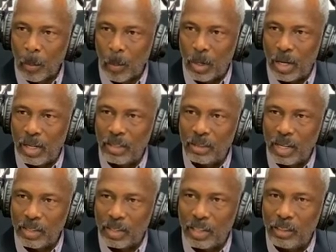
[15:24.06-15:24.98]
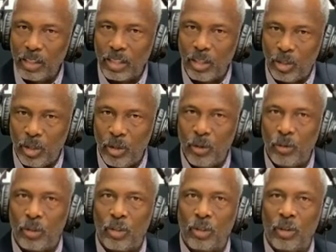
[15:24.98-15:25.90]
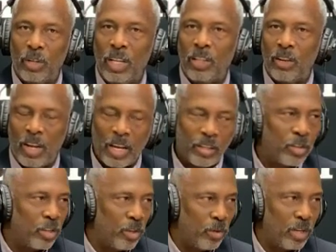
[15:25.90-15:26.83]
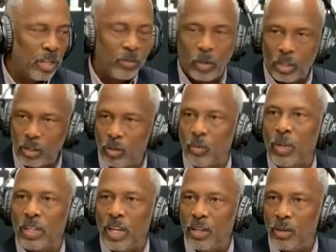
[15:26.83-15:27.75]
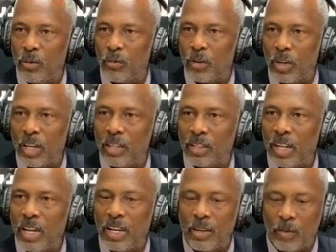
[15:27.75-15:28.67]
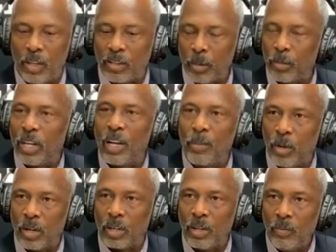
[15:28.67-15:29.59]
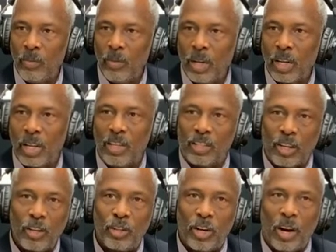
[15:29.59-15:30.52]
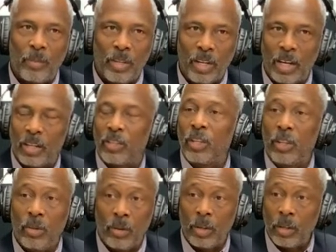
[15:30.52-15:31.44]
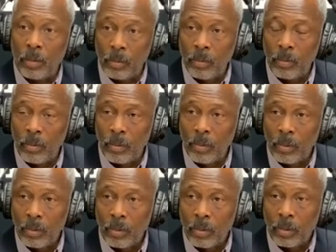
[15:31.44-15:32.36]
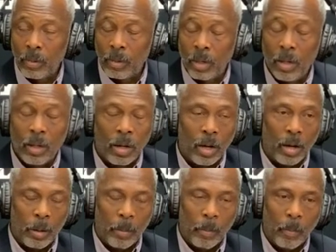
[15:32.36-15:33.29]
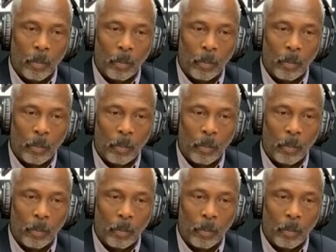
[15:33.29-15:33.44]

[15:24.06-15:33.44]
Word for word: but they're looking to you to either execute it, which is what they do for us. They give us a playbook. It is our job to execute it. Um,